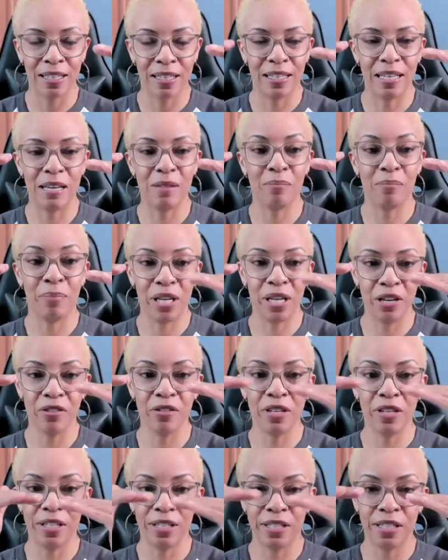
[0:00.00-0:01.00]
that
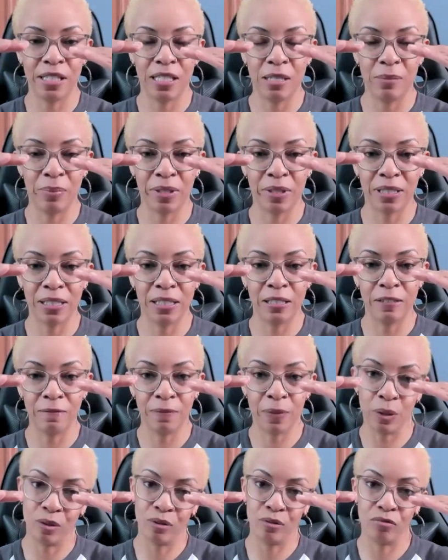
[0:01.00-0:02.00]
barrier is typically the
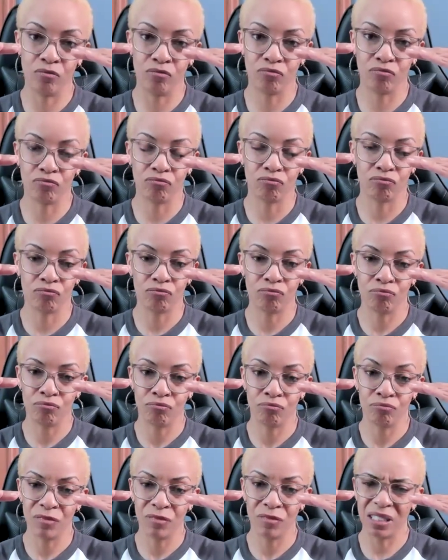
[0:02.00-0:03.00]
food.
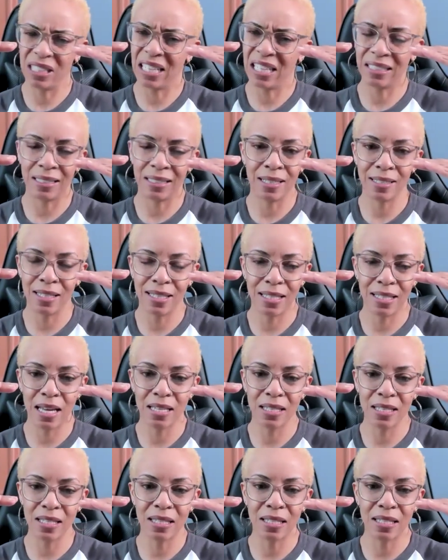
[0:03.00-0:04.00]
It's not the Oh, let's
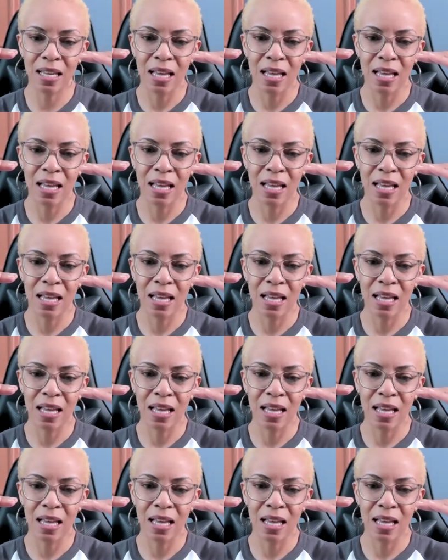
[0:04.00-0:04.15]
hear more